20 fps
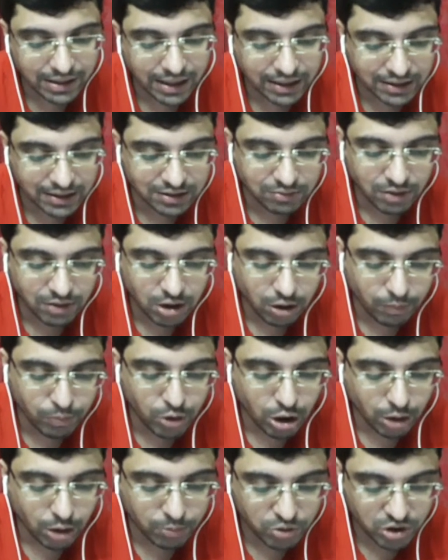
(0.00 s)
That is one of
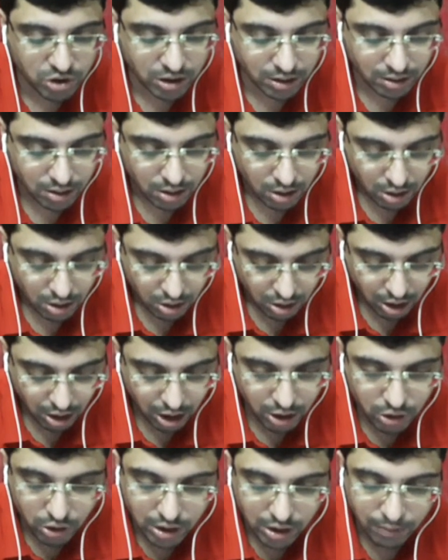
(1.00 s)
the option,
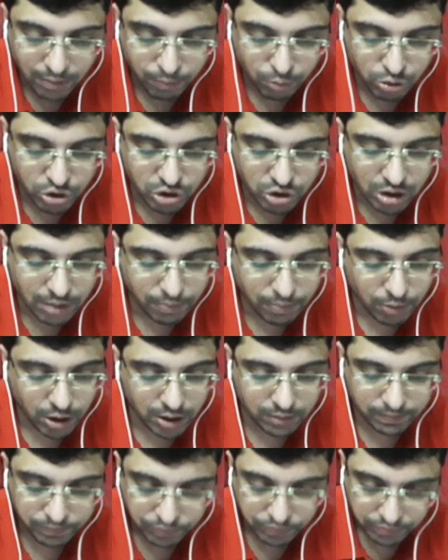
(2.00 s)
or you can push the
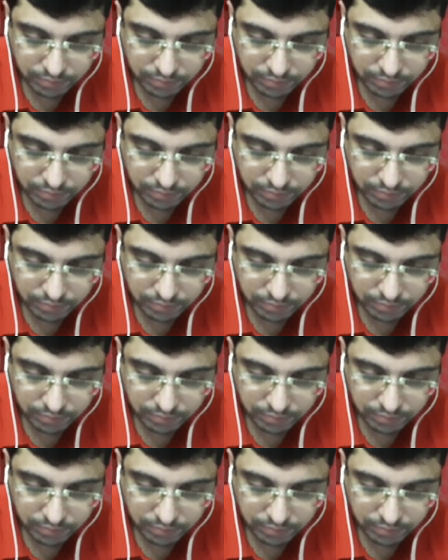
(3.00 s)
pawn.